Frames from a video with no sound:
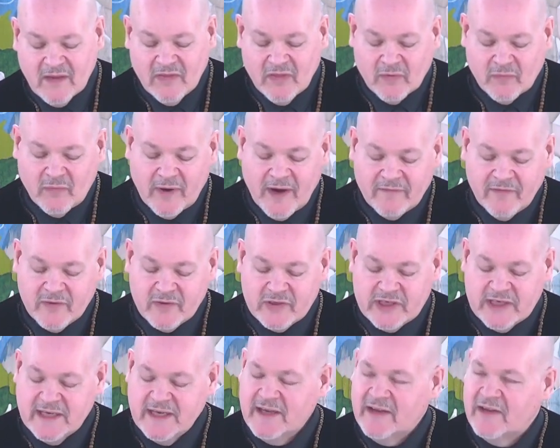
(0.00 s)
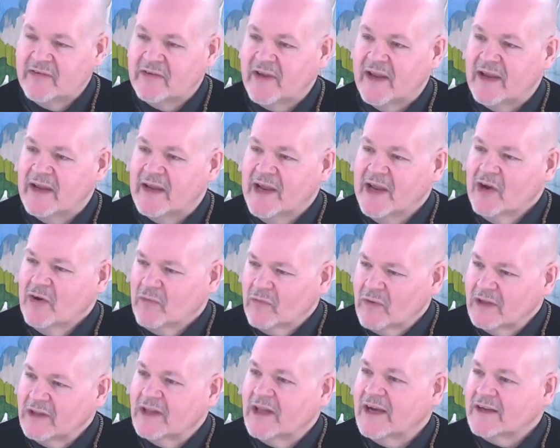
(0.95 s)
The refugee is a
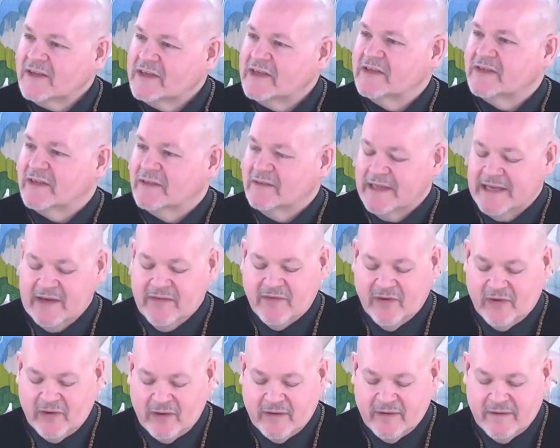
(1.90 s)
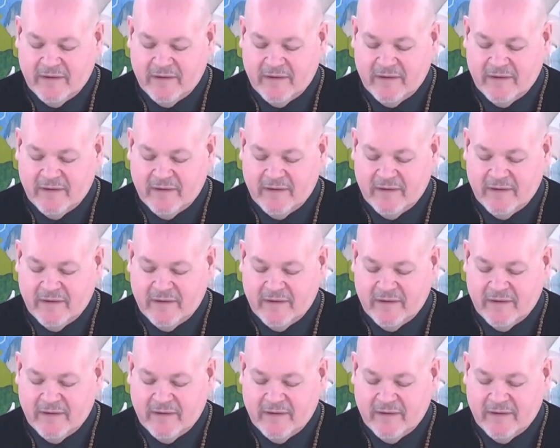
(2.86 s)
reluctant leaver,